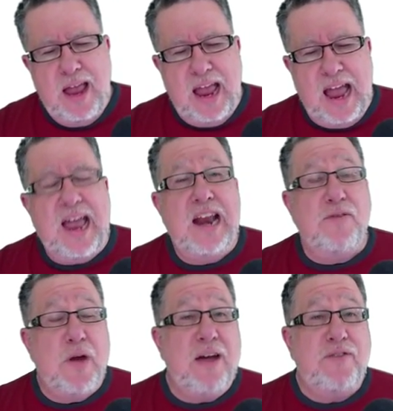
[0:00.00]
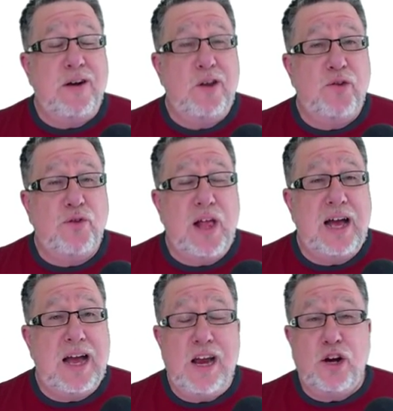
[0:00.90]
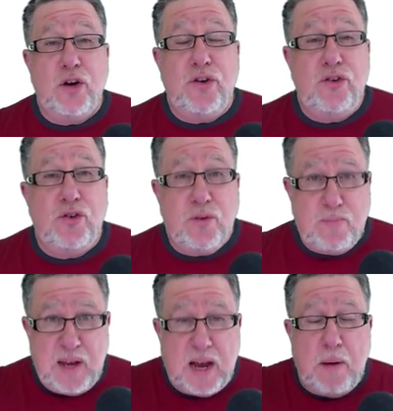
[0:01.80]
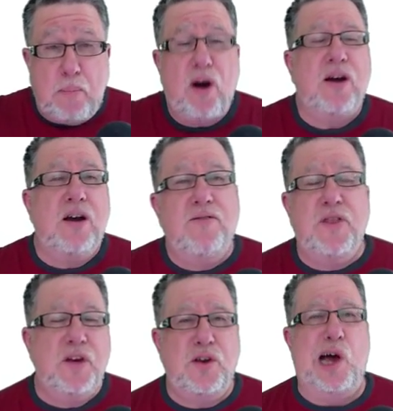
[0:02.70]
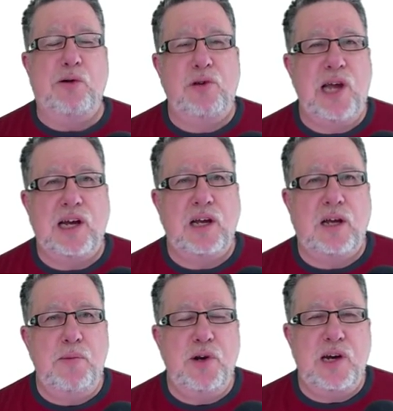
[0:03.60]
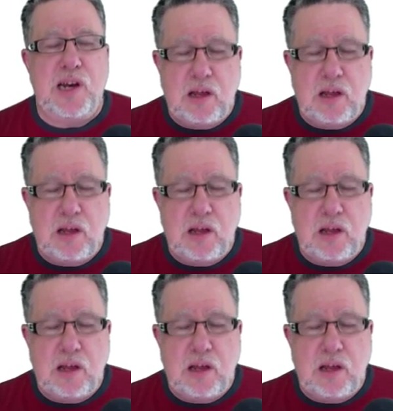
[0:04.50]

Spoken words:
And if you have found it useful, I encourage you to become a part of the Dottotech community.